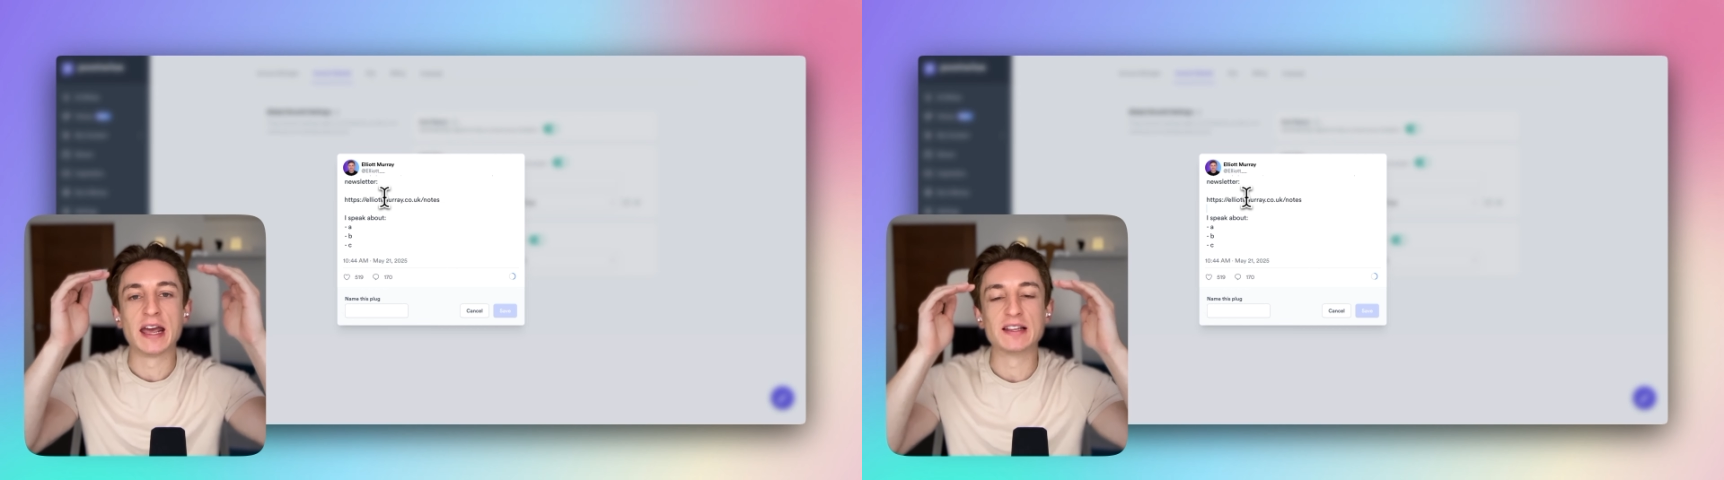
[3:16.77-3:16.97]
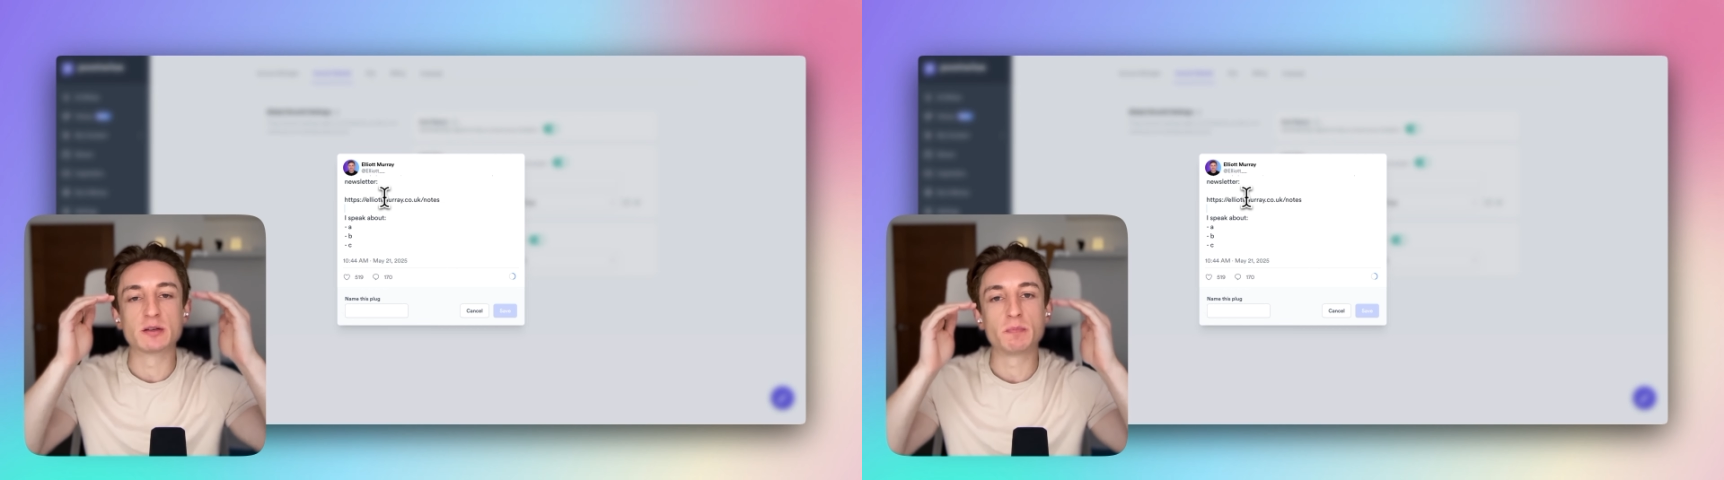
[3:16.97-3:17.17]

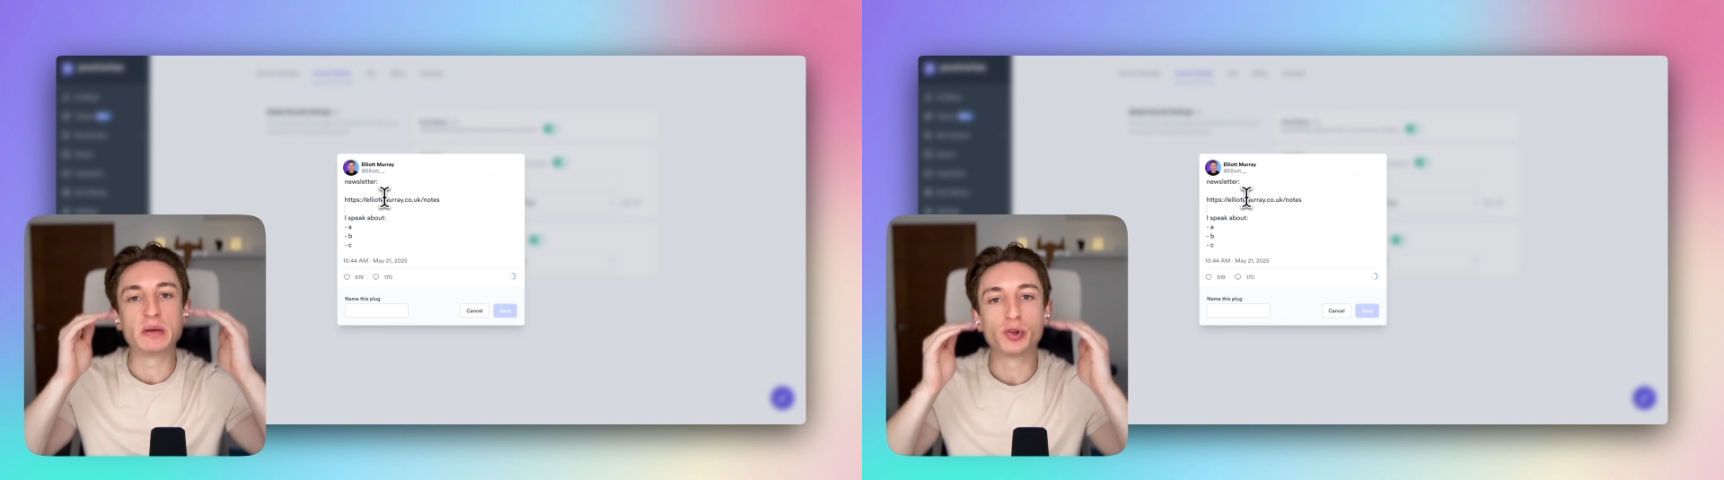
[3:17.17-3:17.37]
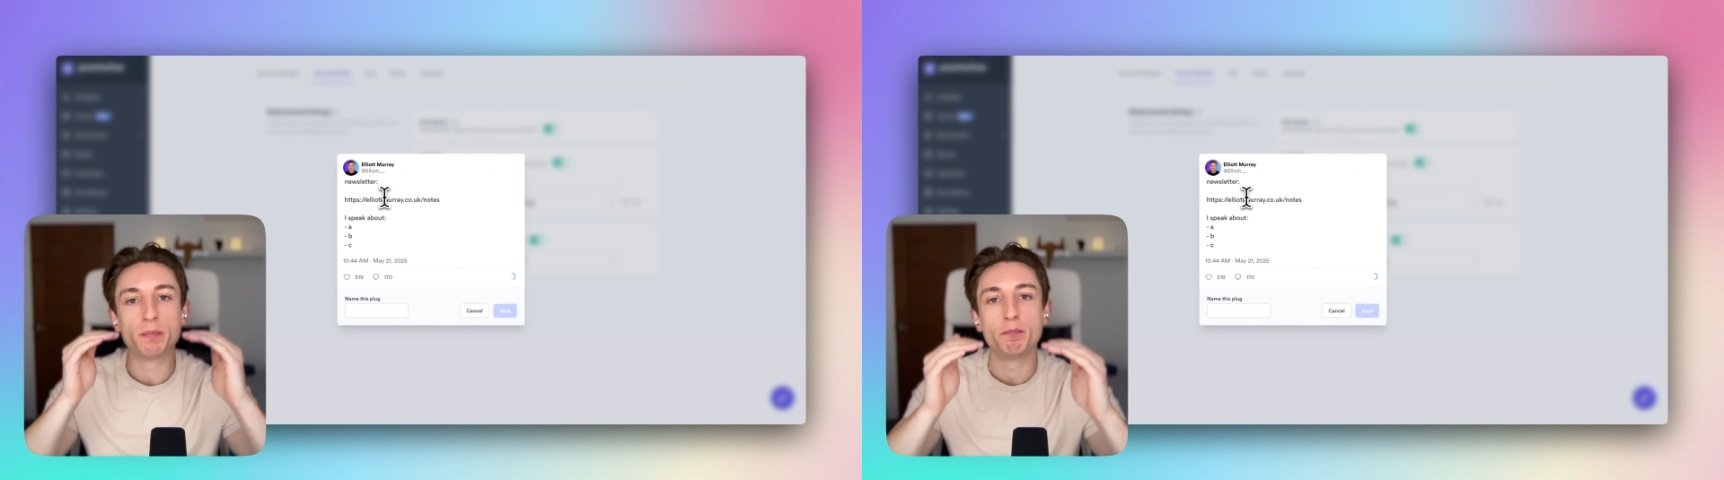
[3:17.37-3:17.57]
into
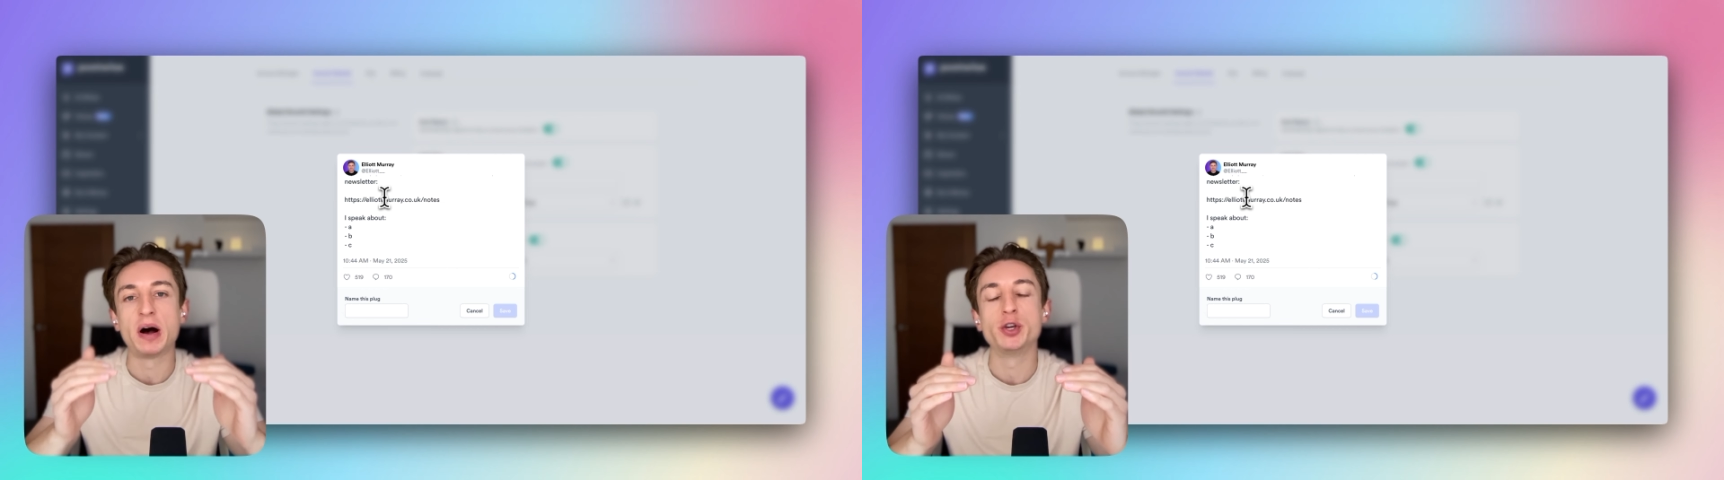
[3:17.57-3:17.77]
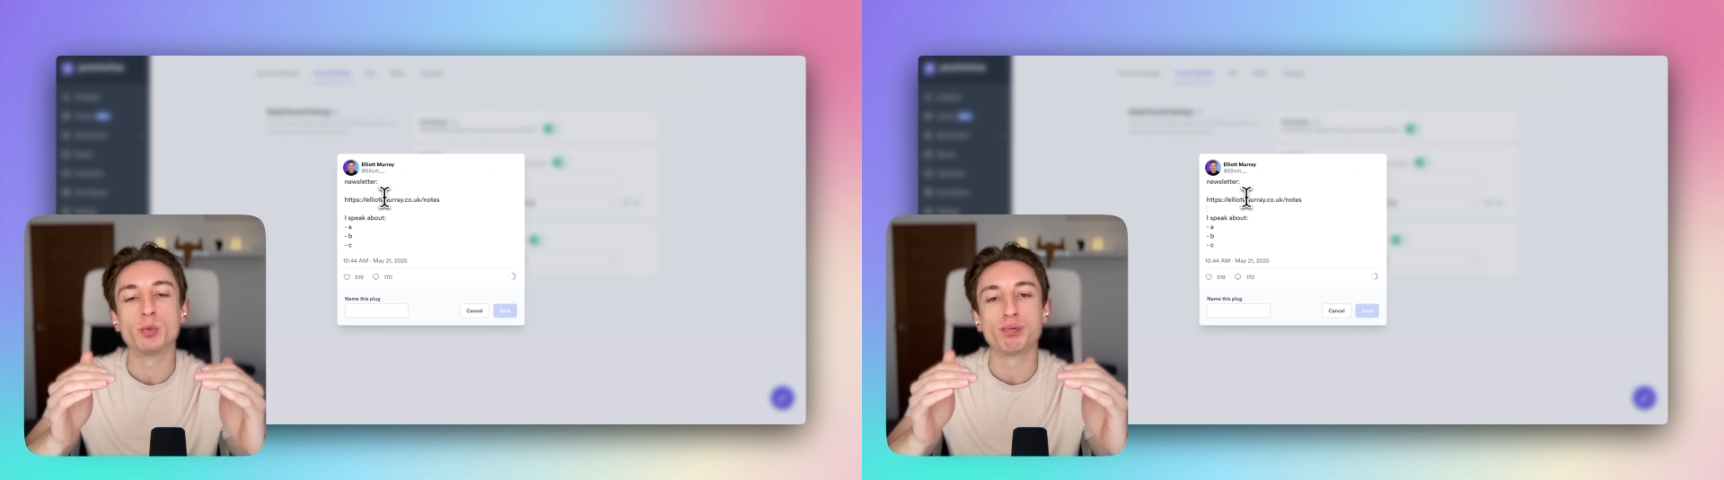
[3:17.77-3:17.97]
people that
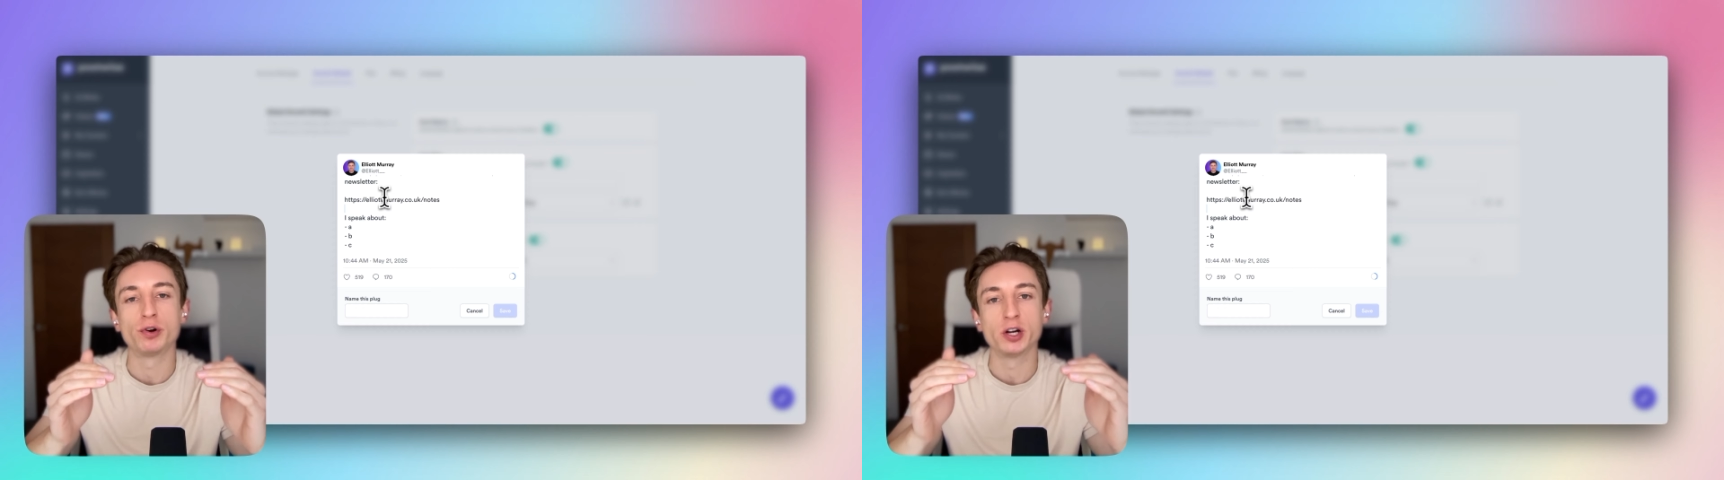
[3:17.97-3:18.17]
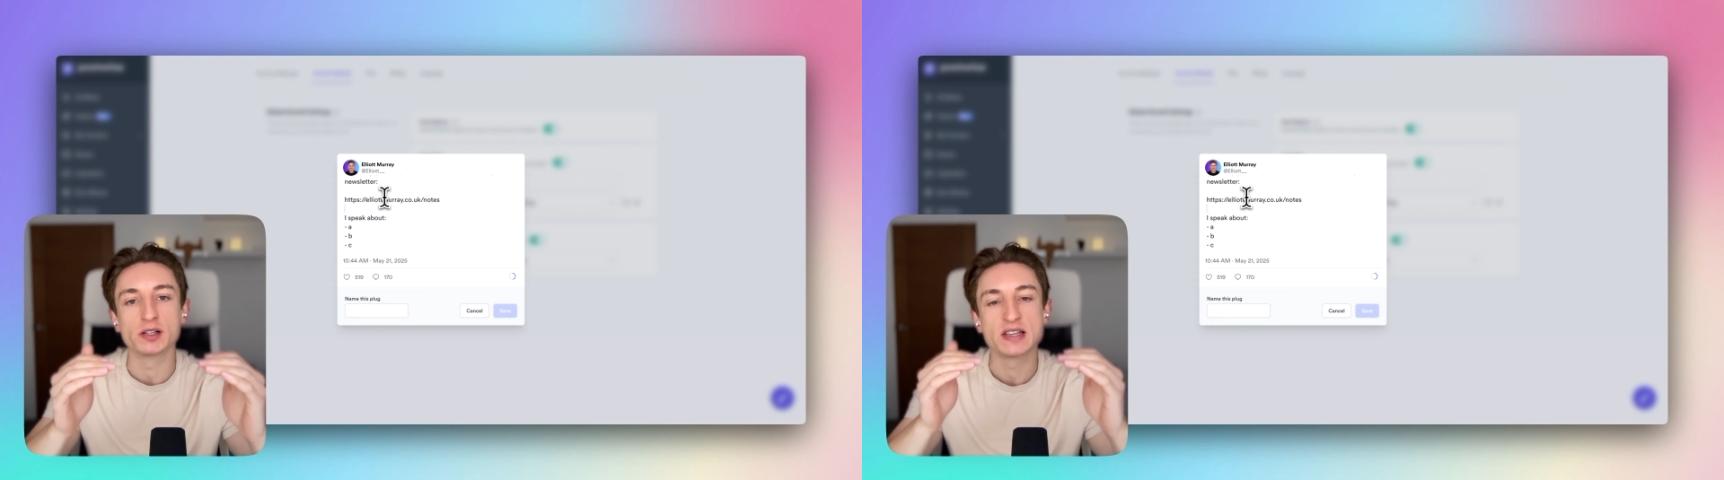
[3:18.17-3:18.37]
buy your
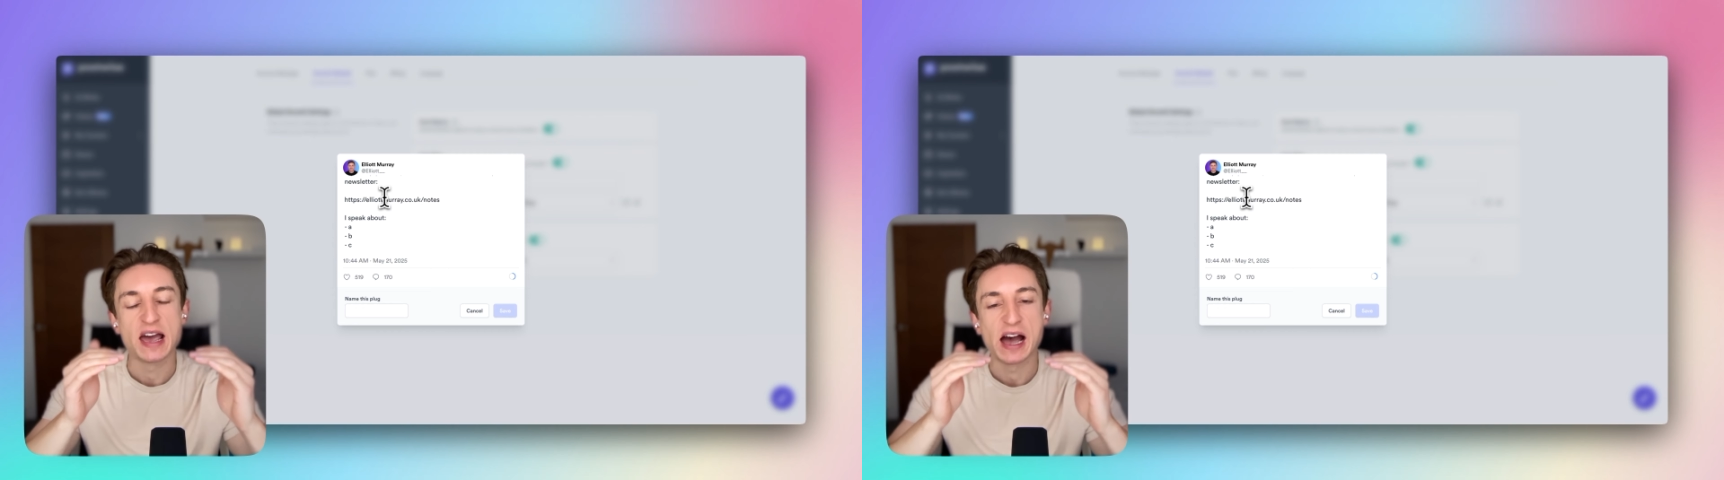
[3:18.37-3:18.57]
product